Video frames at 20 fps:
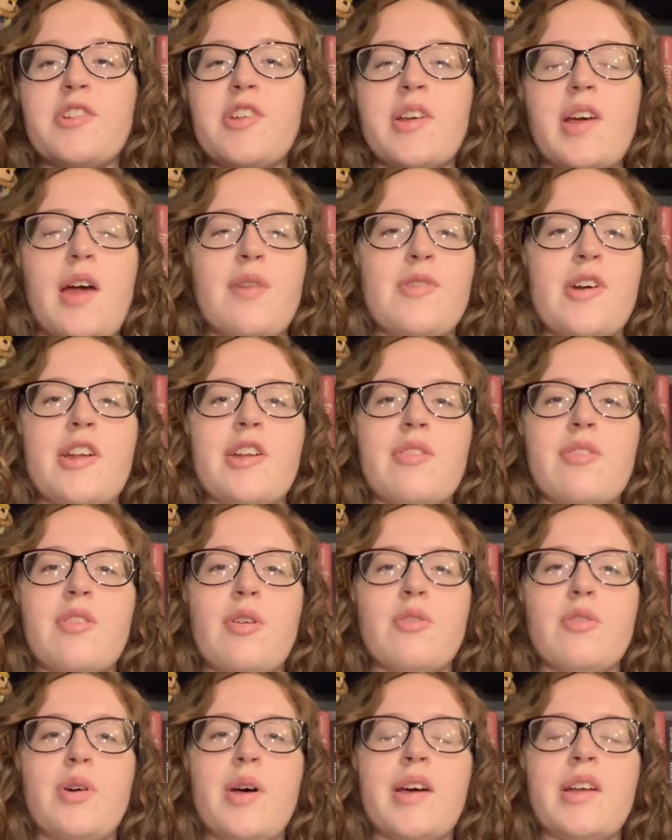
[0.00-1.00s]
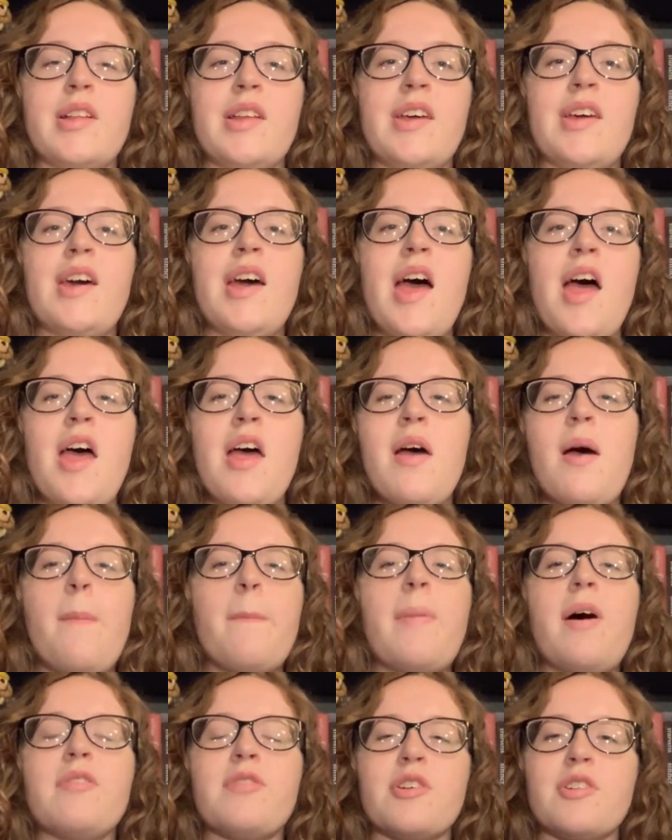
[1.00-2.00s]
Like I read it so quickly,
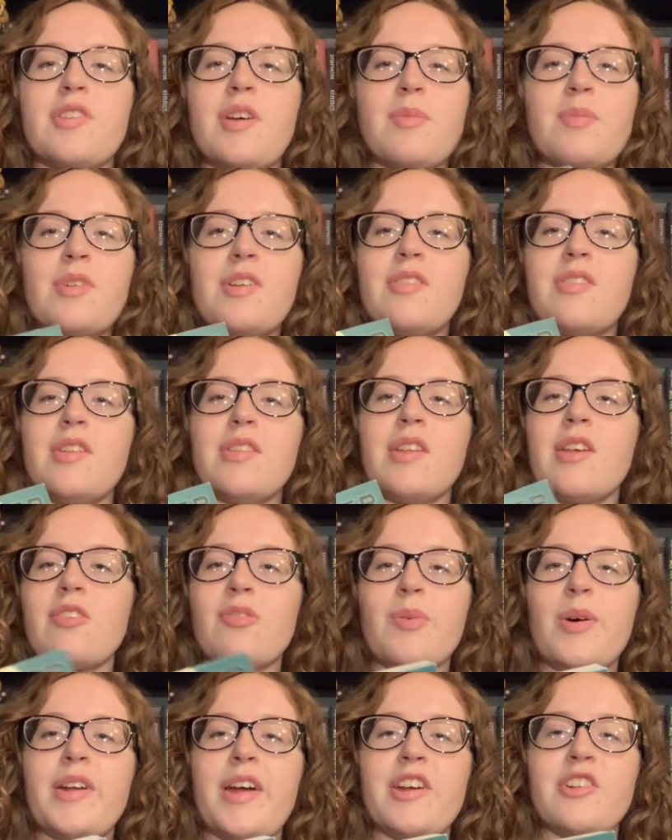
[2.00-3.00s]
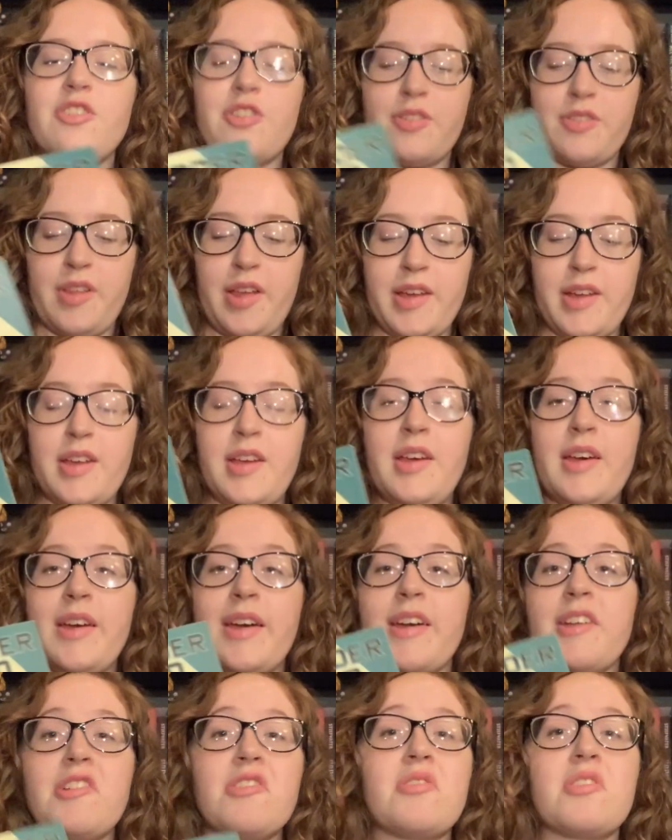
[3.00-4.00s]
but for some reason this one I just like
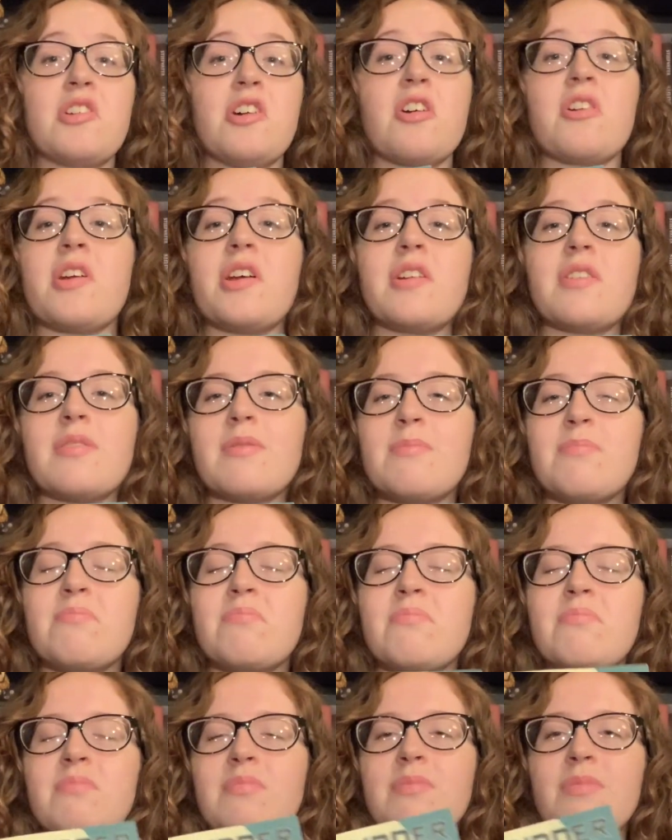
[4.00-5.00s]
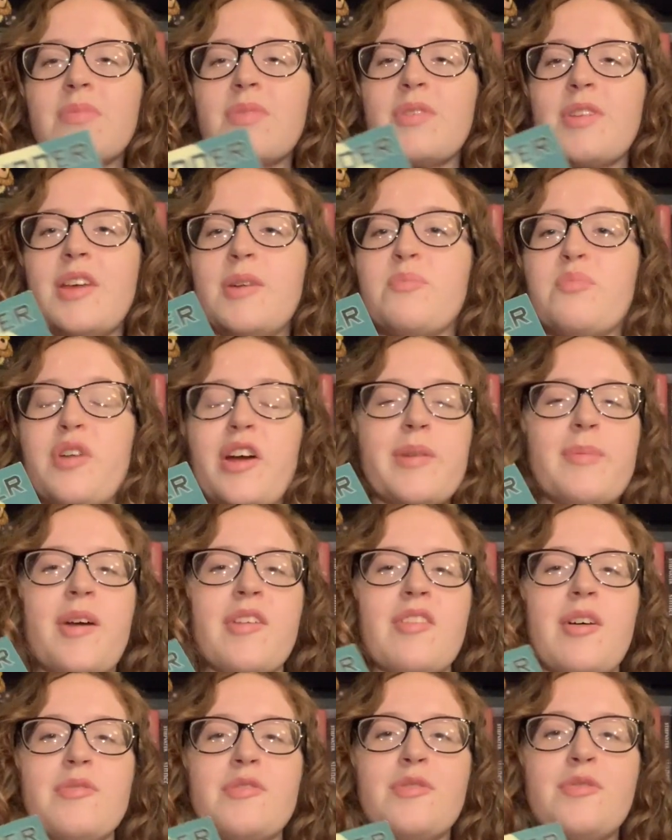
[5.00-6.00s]
couldn't bring
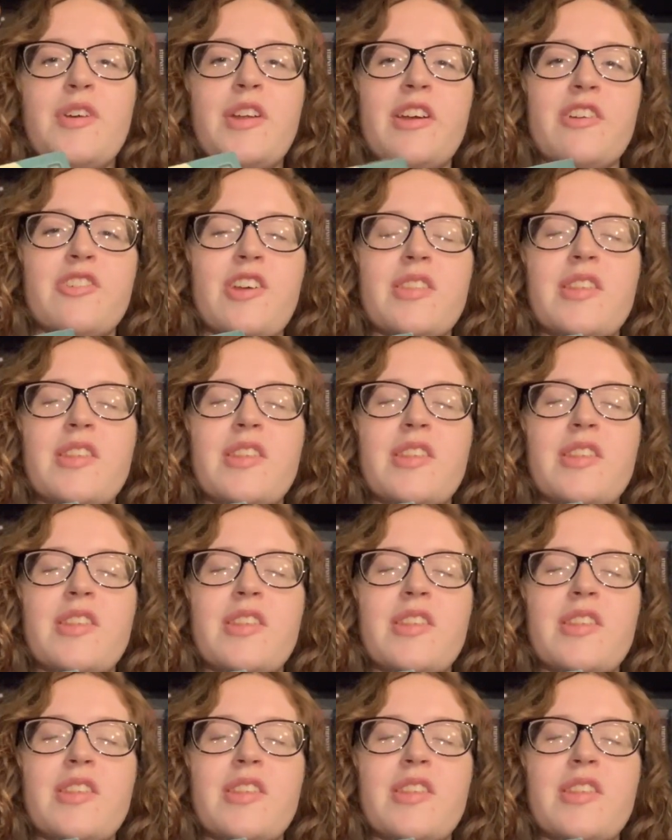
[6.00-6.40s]
myself to finish.